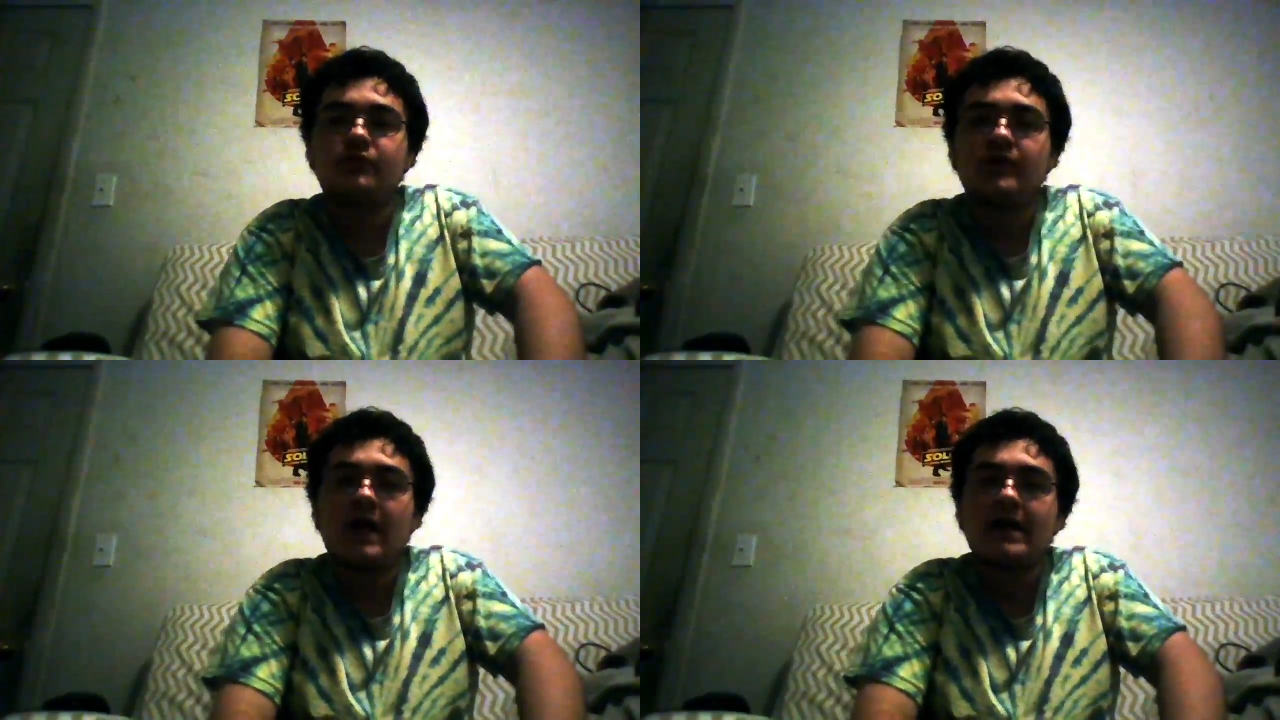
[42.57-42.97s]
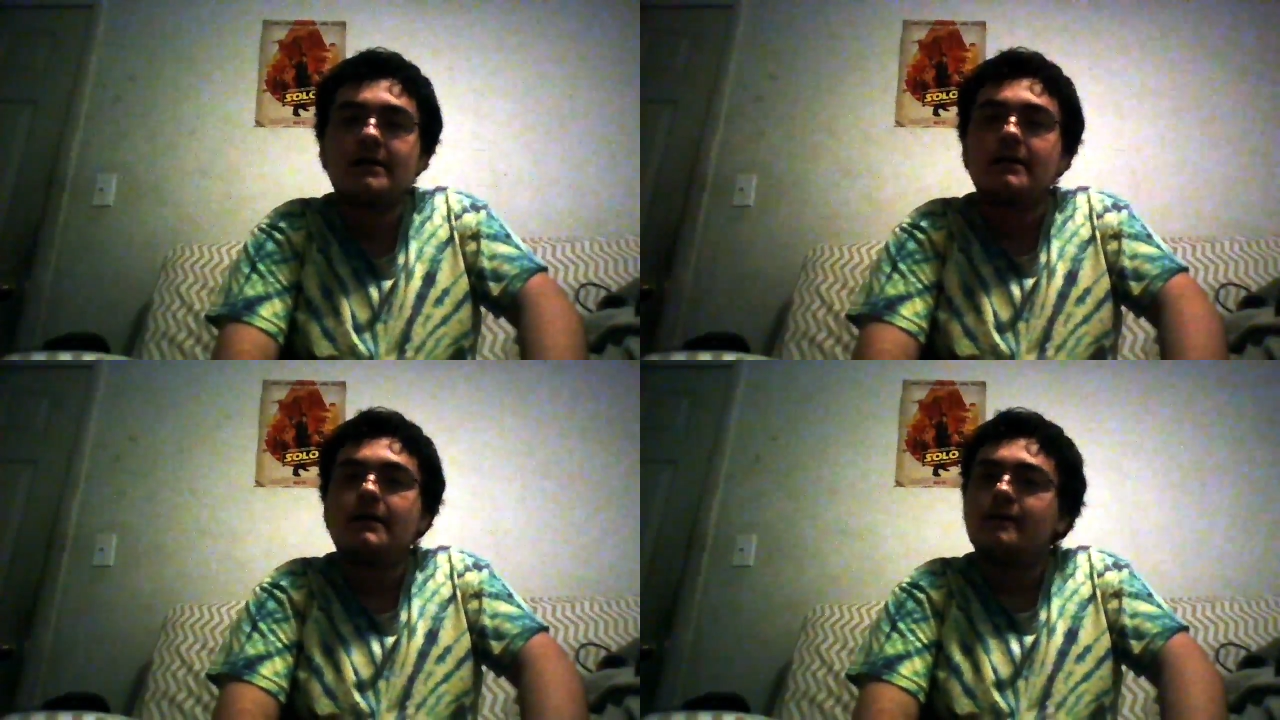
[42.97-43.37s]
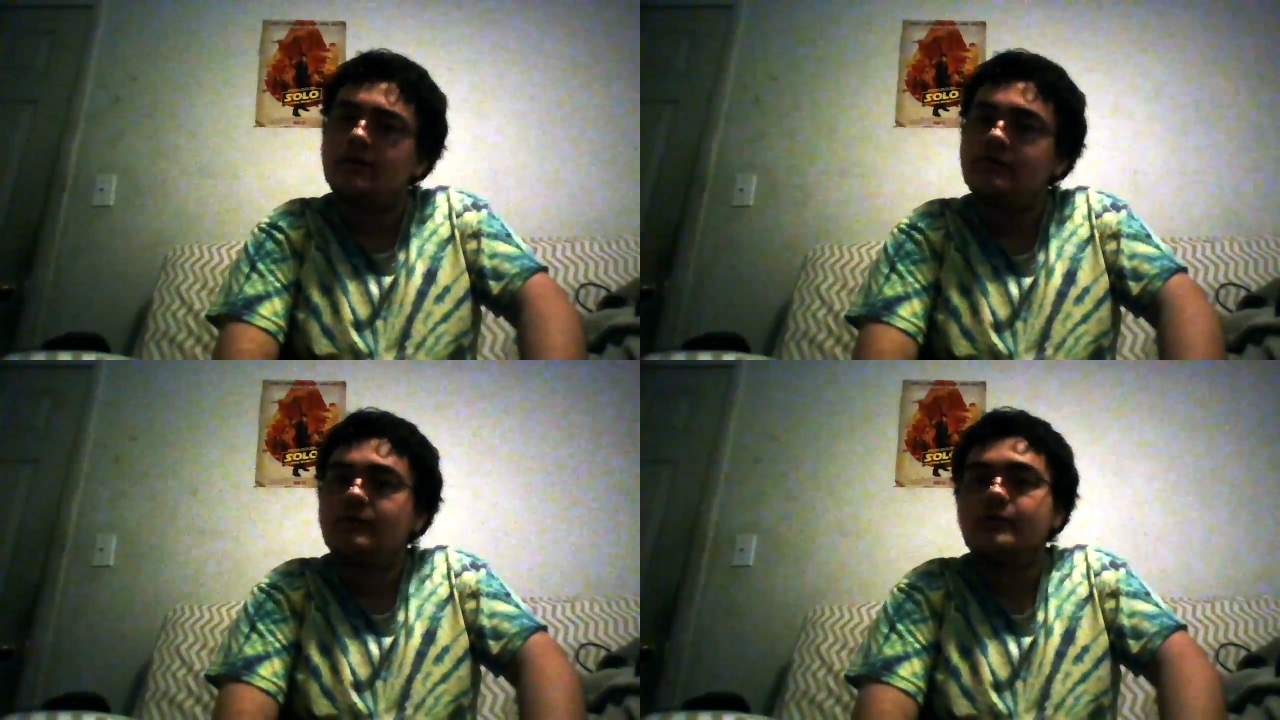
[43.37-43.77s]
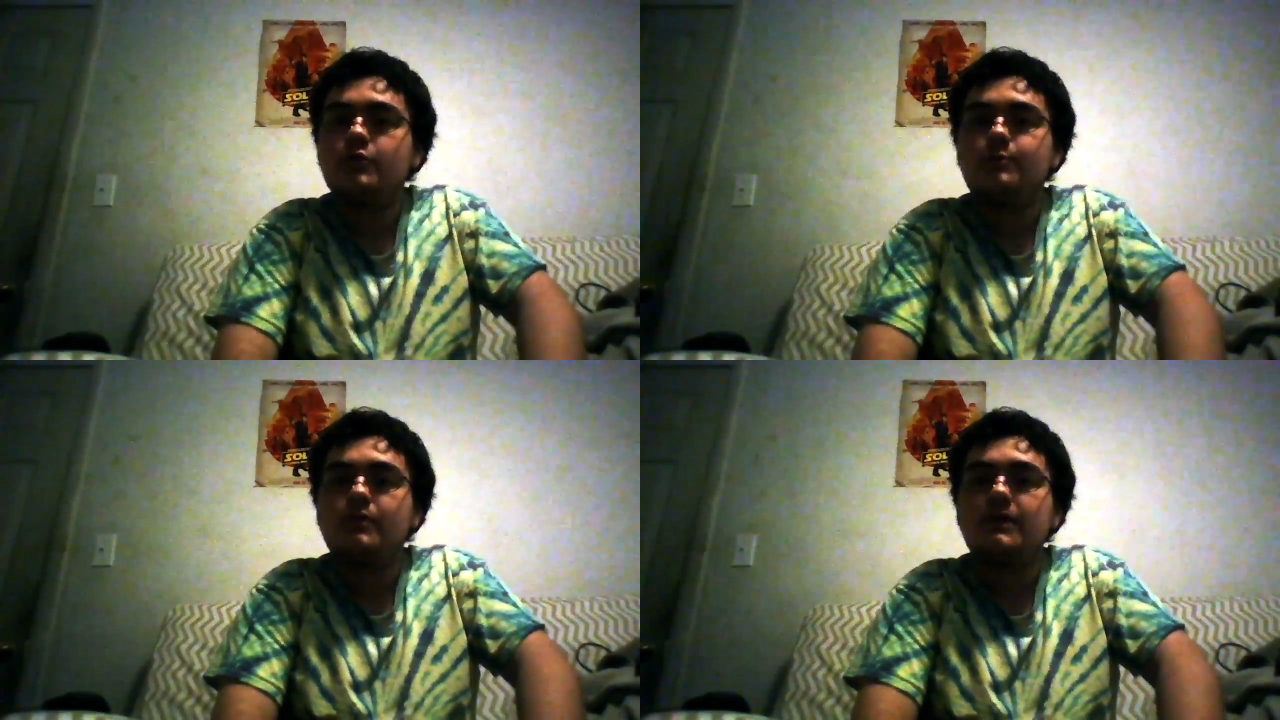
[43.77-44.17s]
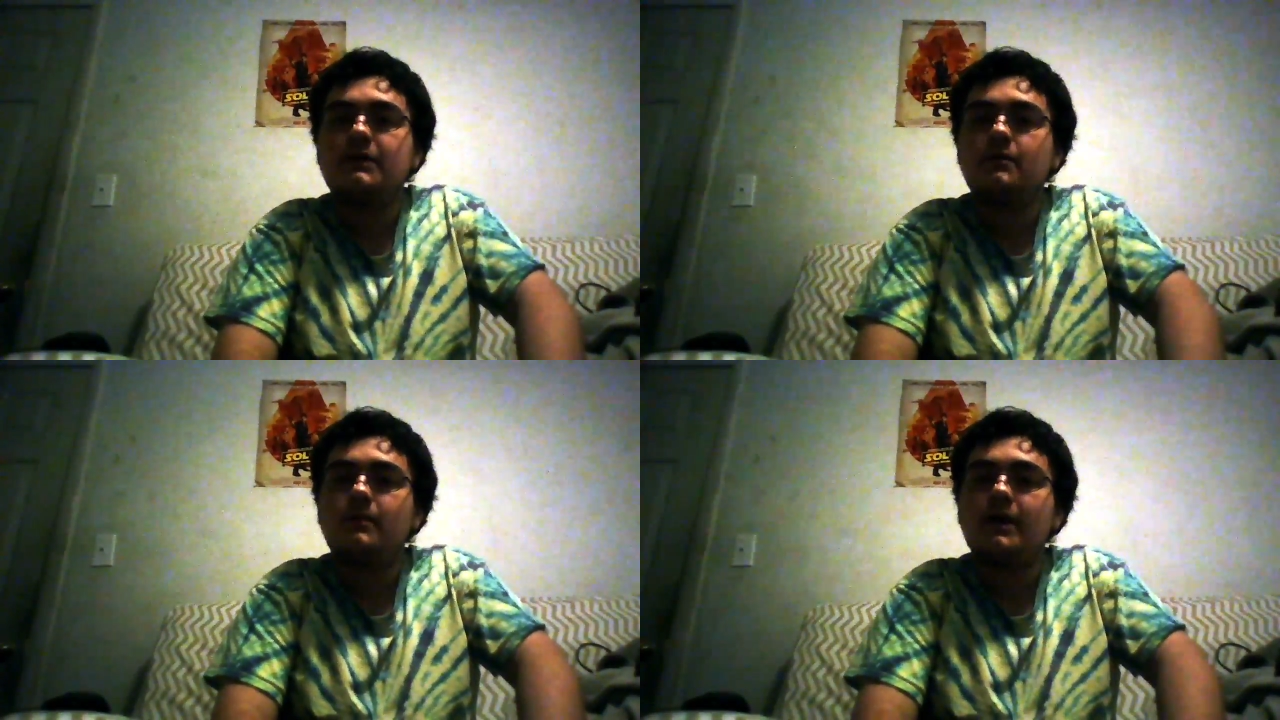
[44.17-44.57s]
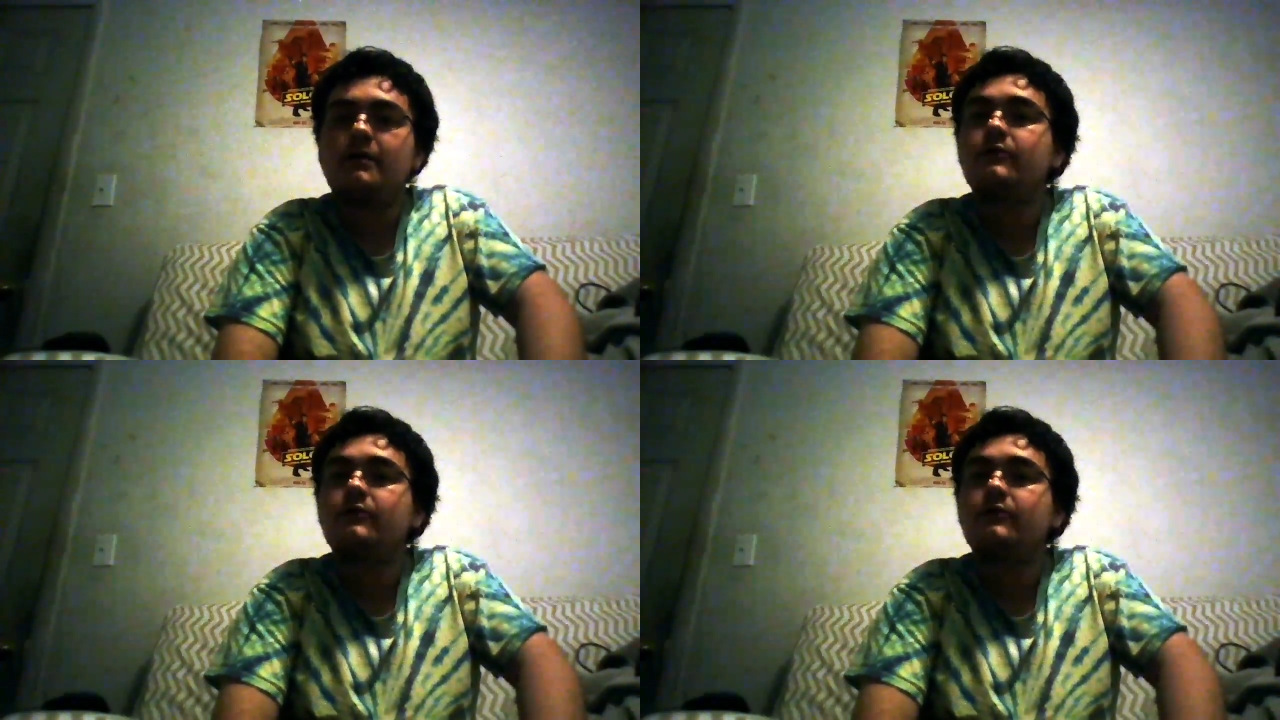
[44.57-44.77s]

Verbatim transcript: tonight. This is the Koopa Eliminator